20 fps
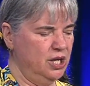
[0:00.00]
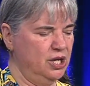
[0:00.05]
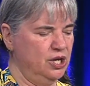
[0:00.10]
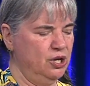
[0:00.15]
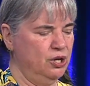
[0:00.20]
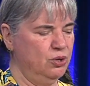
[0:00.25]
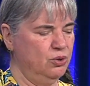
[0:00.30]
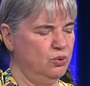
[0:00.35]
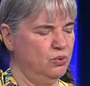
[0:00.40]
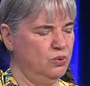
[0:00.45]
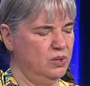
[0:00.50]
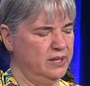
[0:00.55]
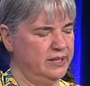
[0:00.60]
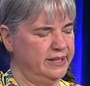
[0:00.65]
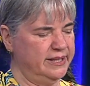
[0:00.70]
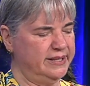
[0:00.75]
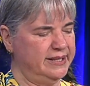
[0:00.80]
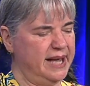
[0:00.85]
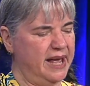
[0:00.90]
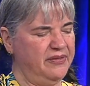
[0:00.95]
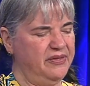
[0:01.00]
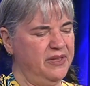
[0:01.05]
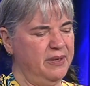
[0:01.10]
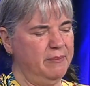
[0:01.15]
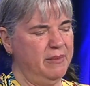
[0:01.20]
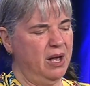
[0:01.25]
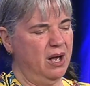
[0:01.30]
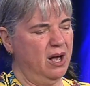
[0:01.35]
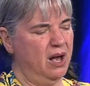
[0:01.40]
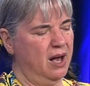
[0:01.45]
you set
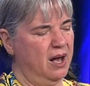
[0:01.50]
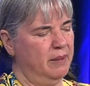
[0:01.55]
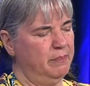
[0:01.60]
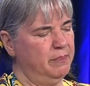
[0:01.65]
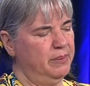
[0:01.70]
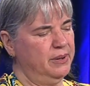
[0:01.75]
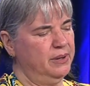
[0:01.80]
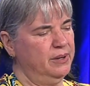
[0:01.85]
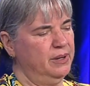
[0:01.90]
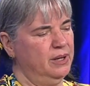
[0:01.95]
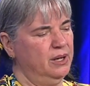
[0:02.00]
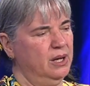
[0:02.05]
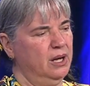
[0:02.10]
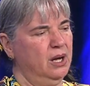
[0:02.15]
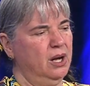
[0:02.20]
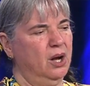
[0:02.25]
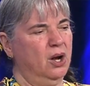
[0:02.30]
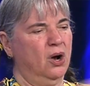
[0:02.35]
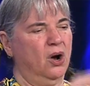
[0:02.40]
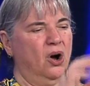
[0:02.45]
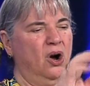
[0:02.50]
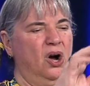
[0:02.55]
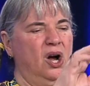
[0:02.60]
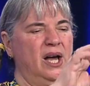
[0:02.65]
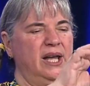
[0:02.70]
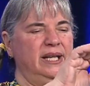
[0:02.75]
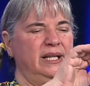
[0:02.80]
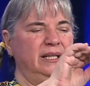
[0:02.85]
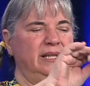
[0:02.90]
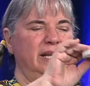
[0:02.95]
them up
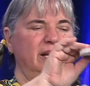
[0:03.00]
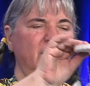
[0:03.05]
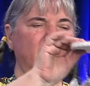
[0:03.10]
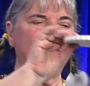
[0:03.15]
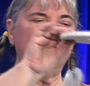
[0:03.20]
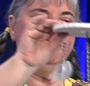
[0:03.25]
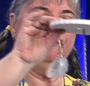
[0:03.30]
on little